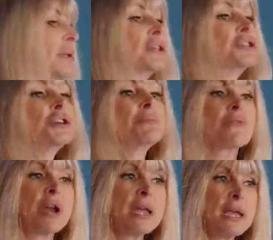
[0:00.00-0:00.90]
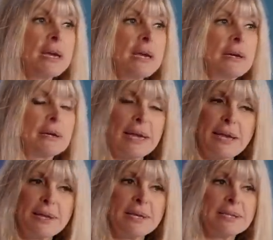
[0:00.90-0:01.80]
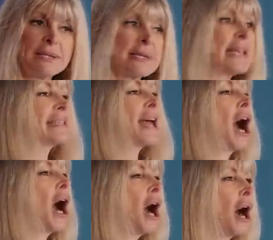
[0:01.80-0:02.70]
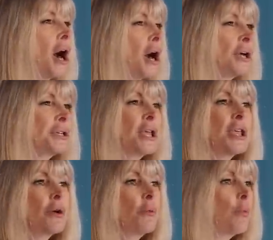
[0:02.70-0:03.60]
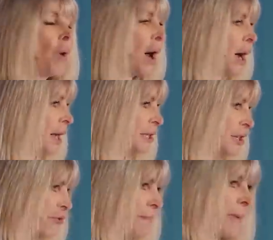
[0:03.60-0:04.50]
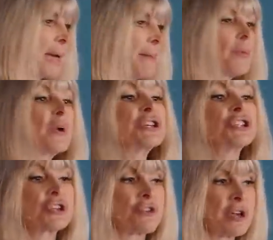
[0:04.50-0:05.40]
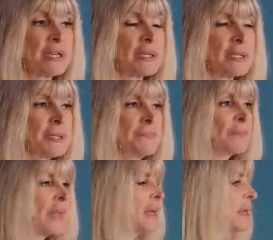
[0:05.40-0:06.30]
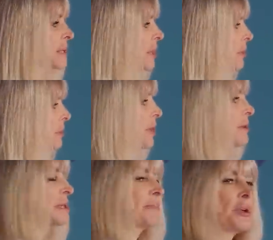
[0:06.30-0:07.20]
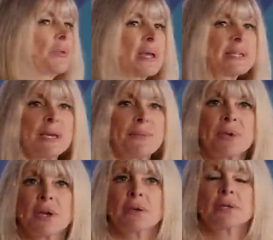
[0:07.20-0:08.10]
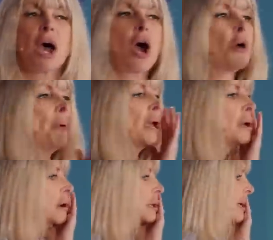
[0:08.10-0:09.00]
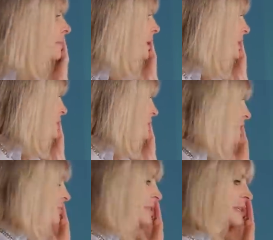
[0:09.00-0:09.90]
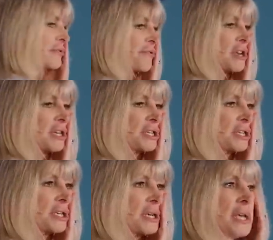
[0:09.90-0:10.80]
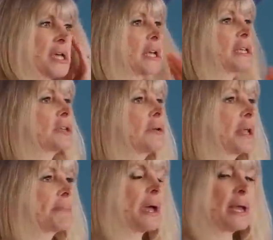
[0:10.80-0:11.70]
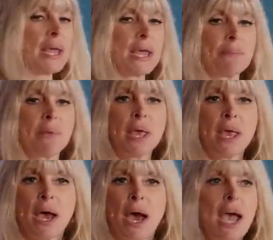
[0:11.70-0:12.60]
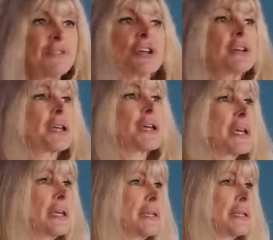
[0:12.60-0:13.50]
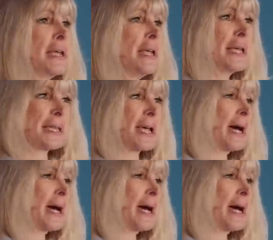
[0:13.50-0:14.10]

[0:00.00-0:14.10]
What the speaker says: because your brain, get this, is hard wired to remember where sugar is. So who knows someone who wakes up and goes, oh my God, I have Ben and Jerry's in the fridge and it's calling my name. I have chocolate cookies in the